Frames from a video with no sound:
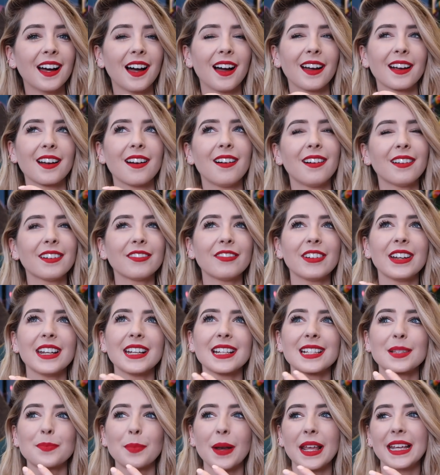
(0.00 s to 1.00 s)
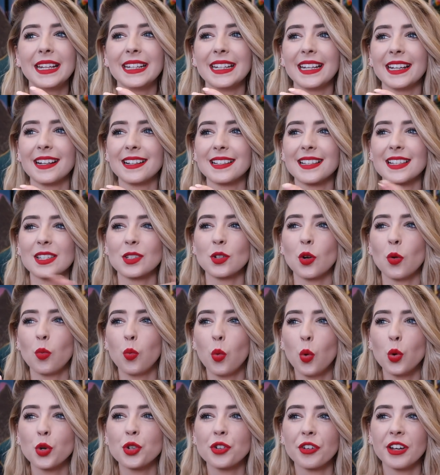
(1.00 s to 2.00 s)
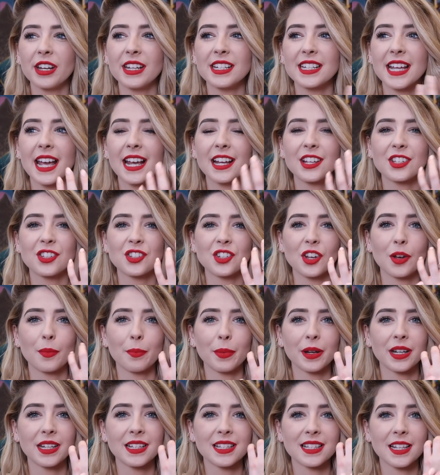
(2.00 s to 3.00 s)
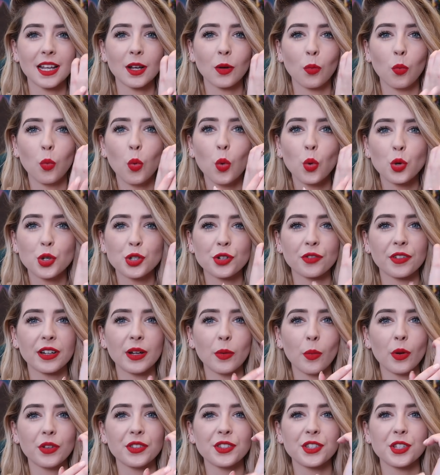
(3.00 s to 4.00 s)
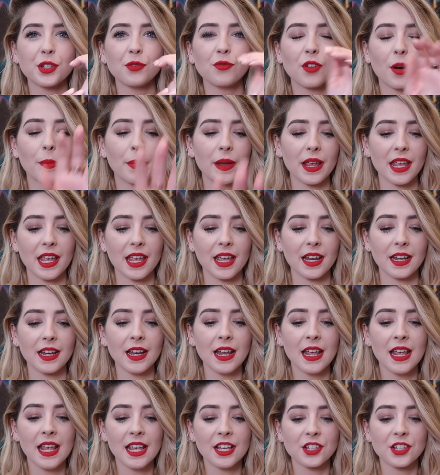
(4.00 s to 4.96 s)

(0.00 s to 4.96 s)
I can't really explain it because it's not watery in texture, but it's like watery once you rub it in.